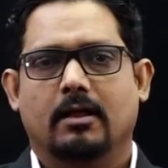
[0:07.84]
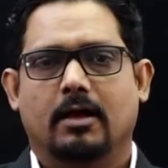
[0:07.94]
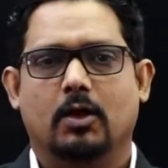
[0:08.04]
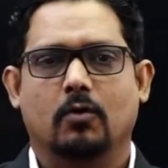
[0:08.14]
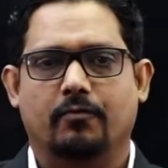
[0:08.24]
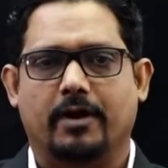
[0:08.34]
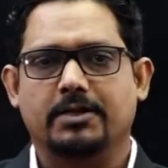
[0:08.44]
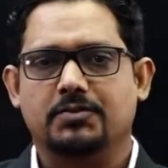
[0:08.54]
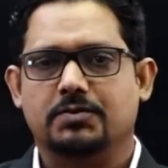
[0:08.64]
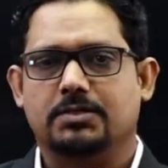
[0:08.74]
Hello
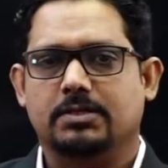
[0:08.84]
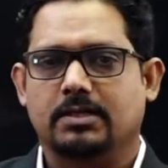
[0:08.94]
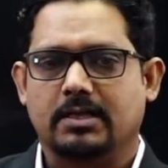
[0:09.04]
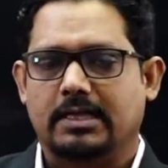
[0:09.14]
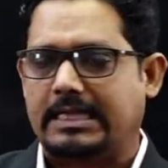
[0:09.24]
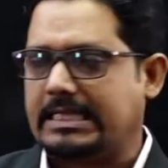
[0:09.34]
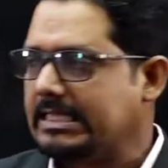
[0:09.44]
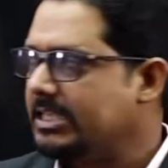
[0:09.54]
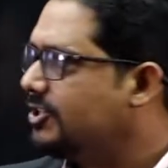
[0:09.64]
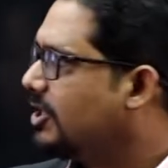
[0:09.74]
friends, in
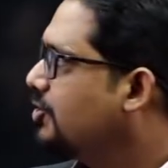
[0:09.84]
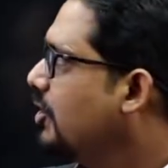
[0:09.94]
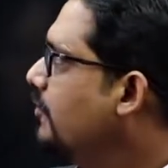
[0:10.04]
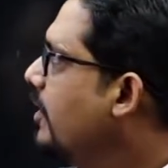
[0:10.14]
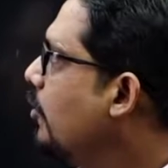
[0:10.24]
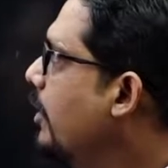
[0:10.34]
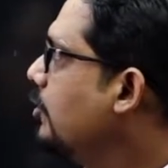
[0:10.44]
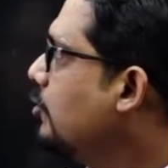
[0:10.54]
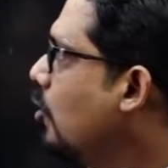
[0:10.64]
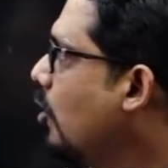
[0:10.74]
this section we are going
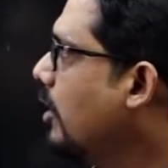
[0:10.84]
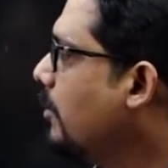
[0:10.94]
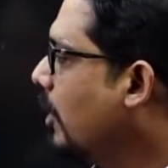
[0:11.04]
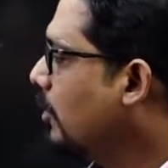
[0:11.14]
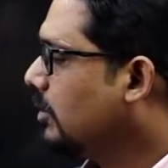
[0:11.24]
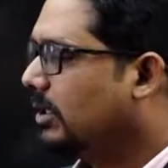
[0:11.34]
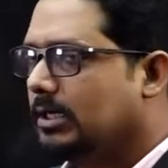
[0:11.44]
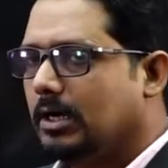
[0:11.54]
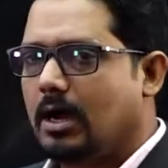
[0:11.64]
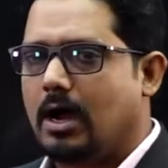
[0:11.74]
to talk about
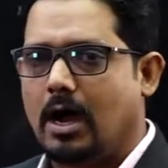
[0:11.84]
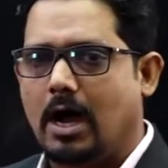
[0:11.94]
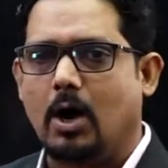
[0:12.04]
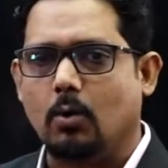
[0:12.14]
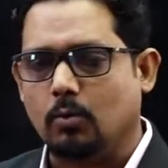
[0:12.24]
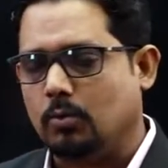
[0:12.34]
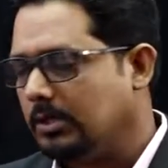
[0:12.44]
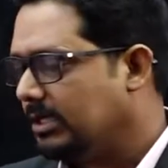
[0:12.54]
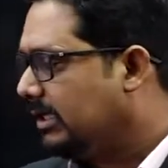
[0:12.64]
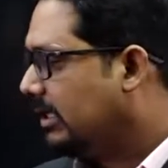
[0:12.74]
how
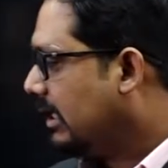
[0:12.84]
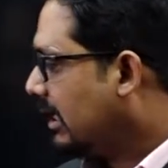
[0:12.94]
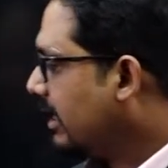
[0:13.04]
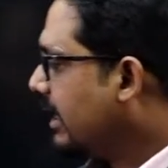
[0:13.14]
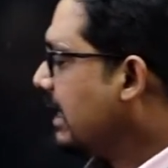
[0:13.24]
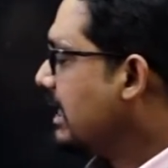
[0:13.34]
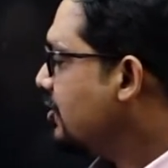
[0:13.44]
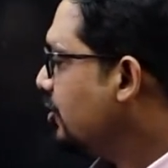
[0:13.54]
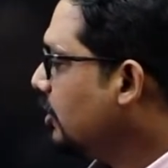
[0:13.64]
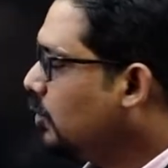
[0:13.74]

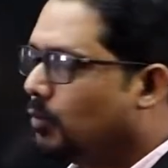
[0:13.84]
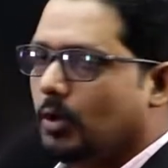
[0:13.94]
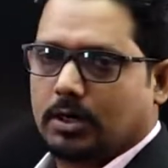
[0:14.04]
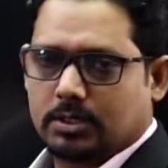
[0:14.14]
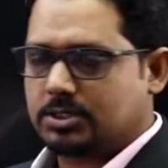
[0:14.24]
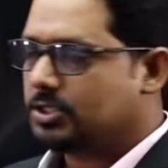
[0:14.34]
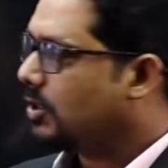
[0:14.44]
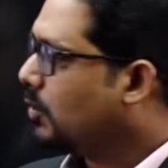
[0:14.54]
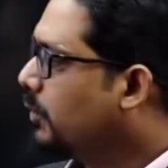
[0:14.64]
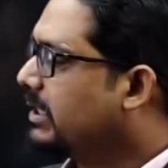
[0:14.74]
recursion works
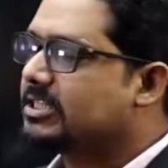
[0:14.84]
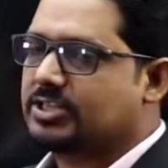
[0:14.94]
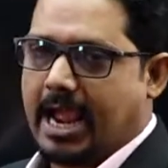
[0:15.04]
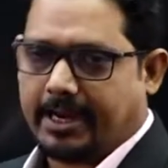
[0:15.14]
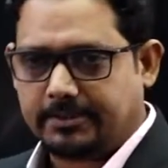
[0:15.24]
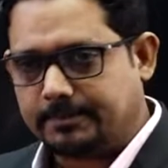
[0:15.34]
with stack.